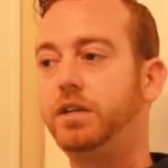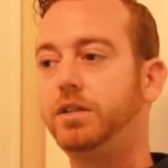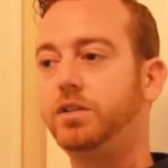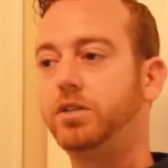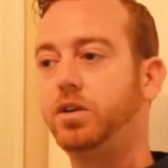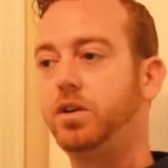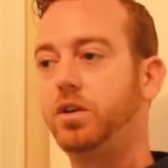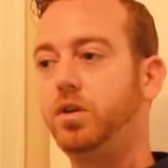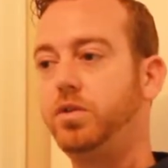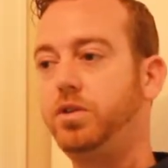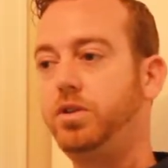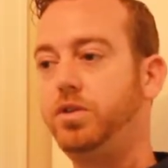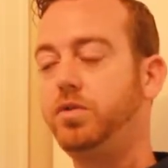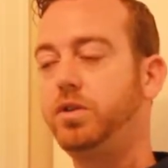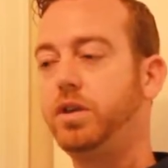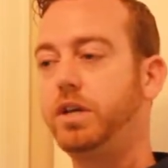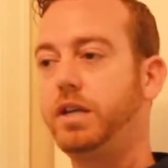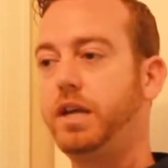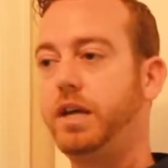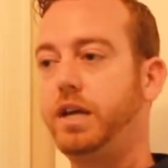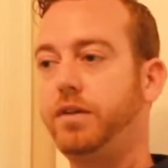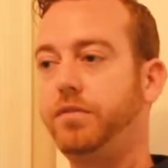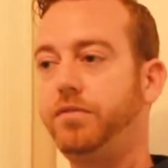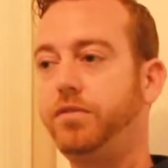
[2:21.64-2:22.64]
So you
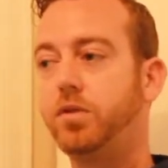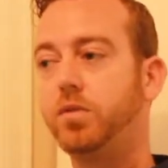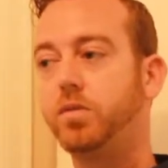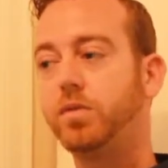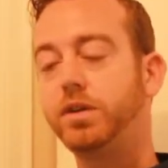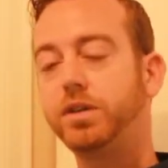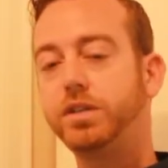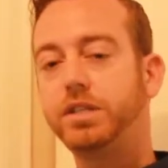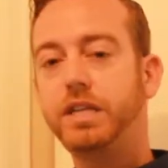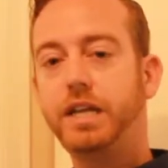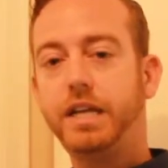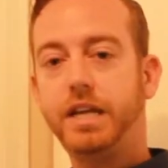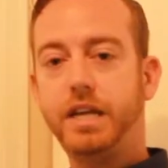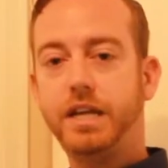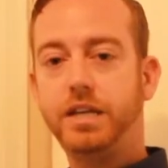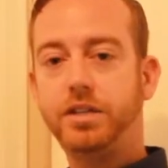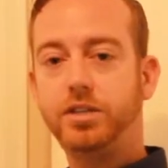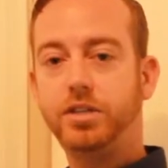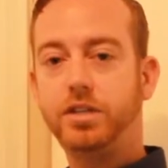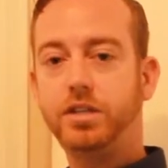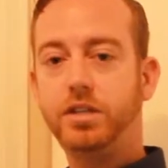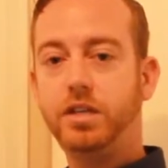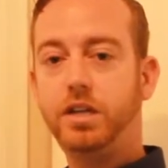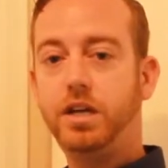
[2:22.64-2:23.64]
could have, if you're a real estate
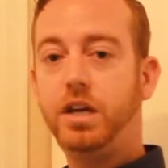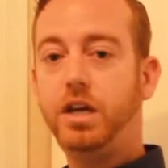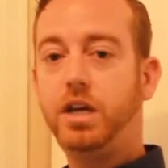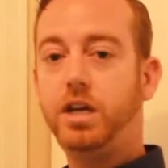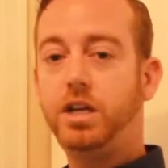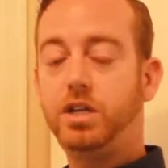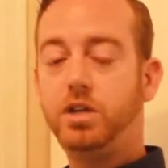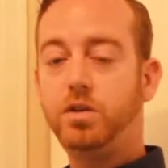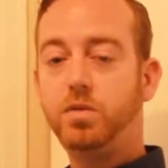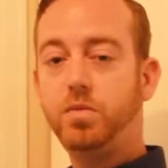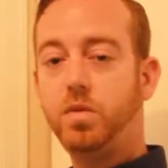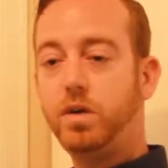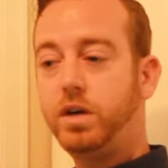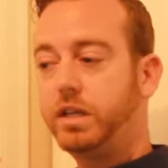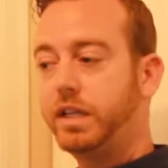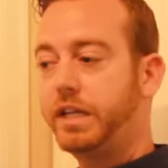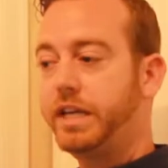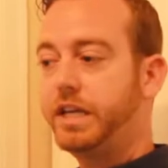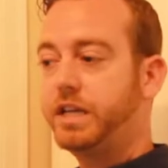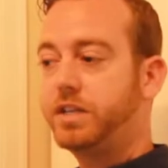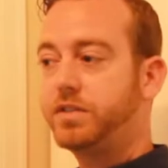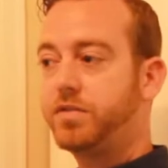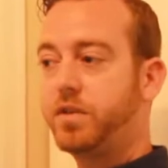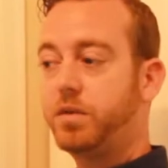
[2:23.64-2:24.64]
agent, you'd want
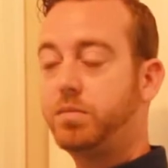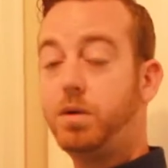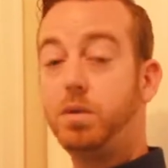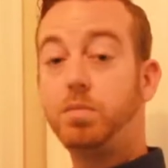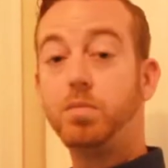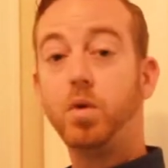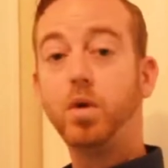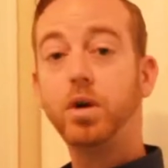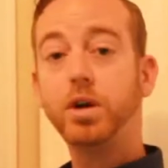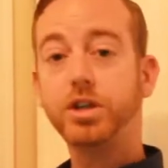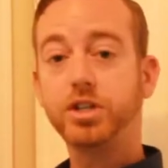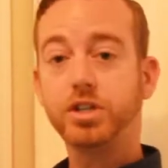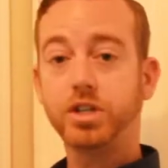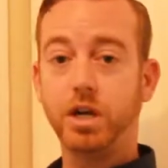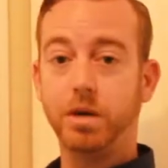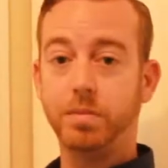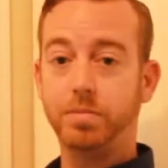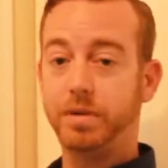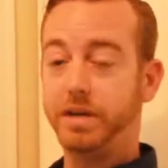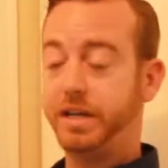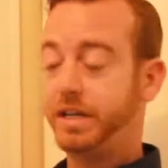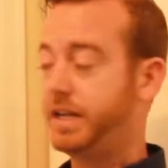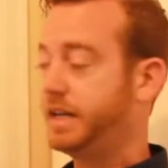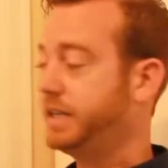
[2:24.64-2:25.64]
links from a mortgage
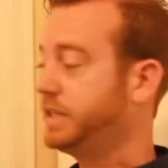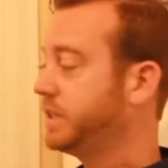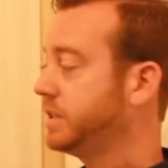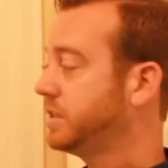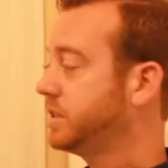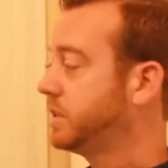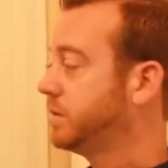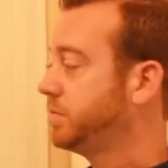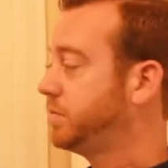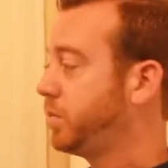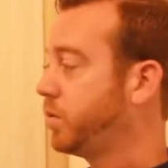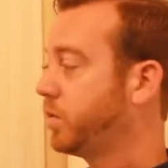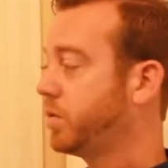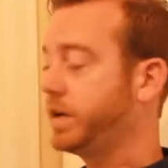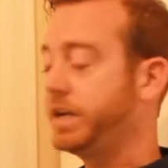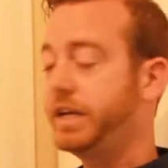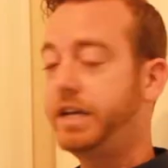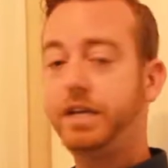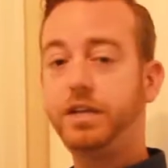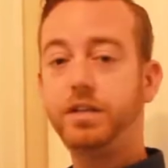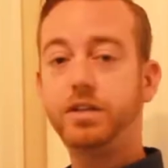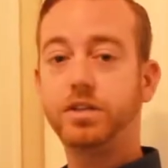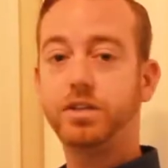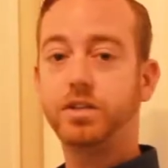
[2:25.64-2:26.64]
company. That's a
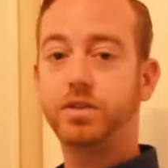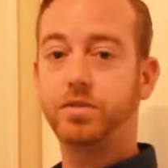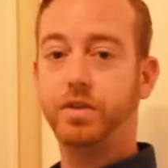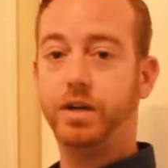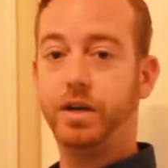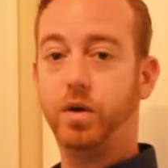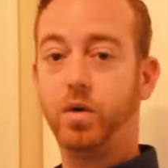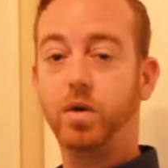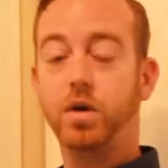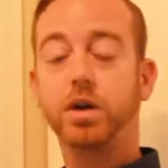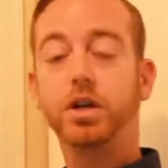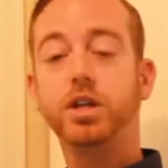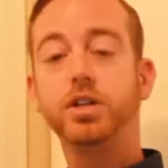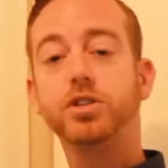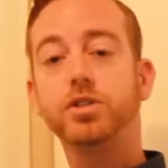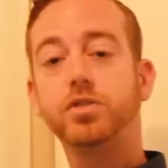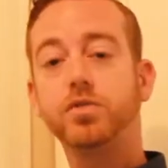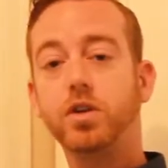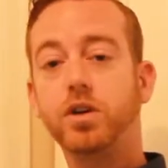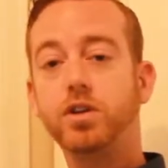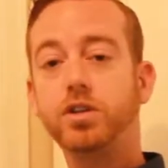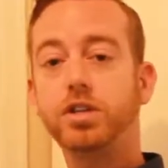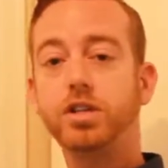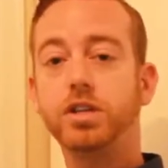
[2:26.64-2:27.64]
supporting industry, or a
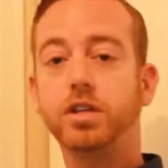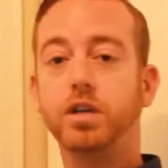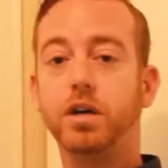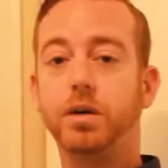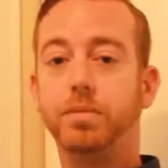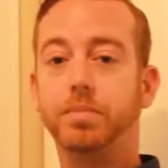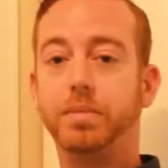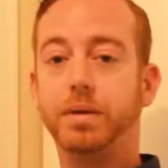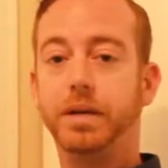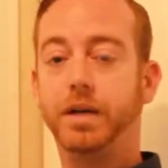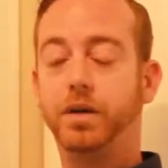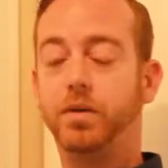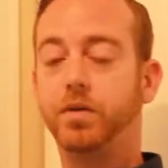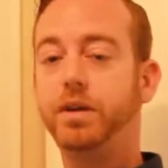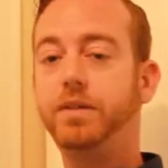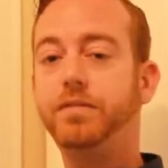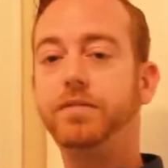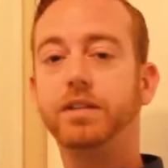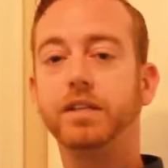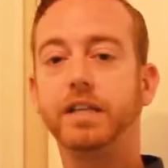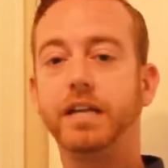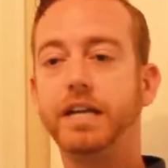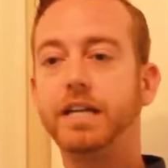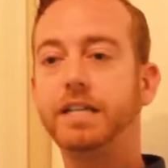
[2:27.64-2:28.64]
construction company, or
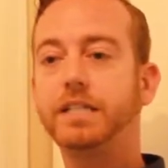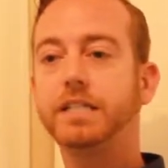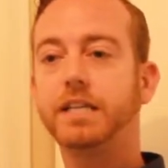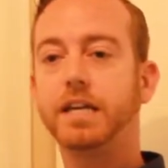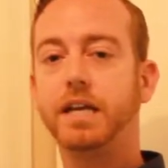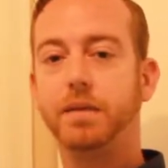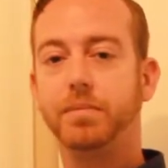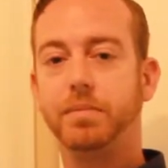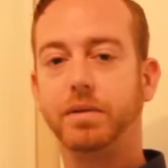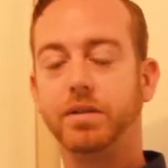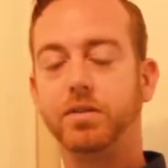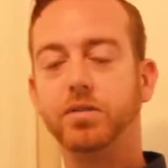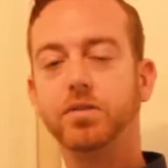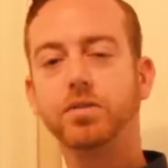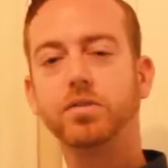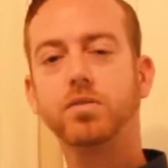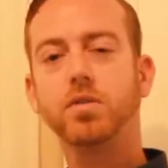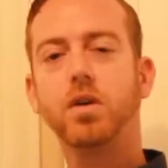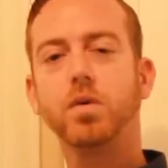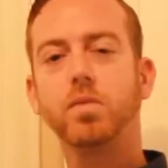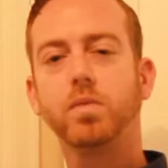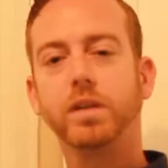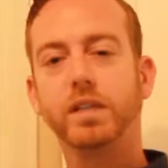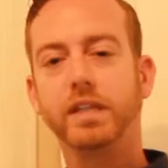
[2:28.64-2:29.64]
even landscaping. Those
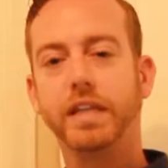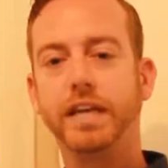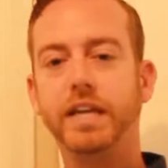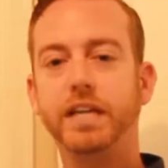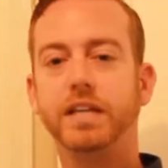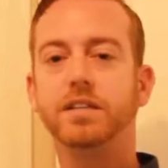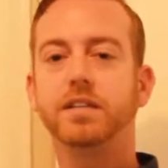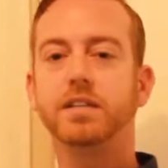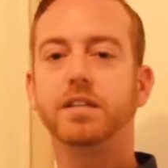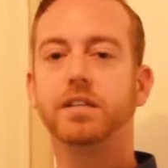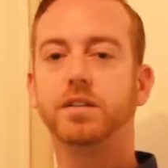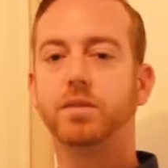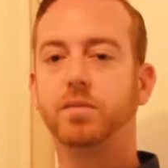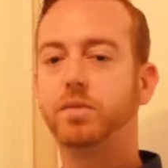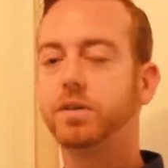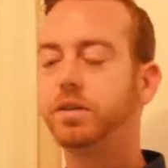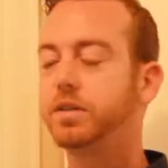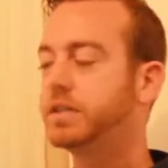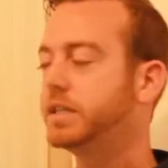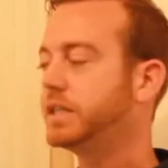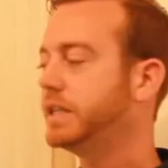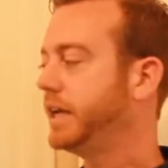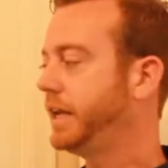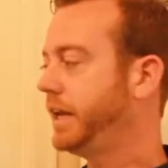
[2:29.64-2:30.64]
are all related to the
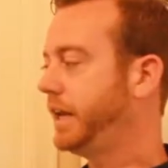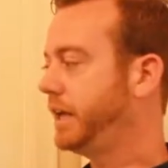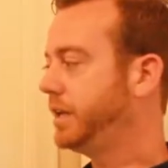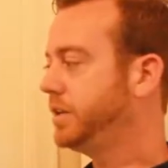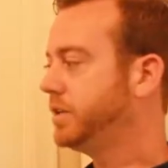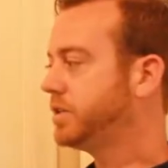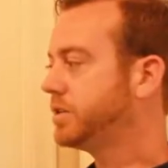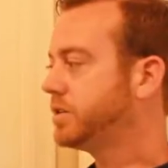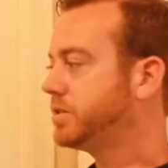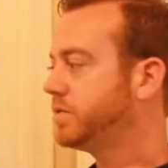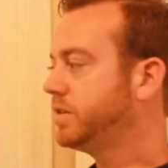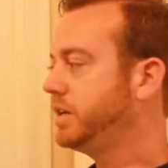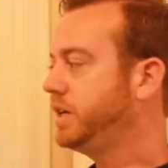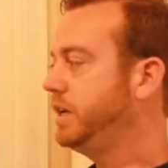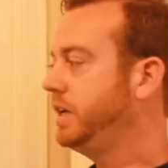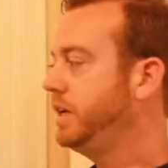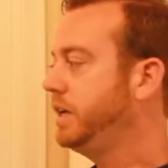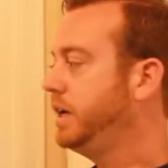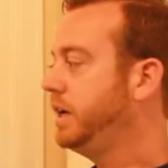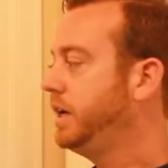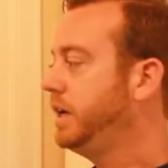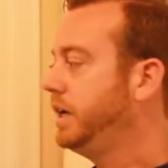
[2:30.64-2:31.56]
real estate industry.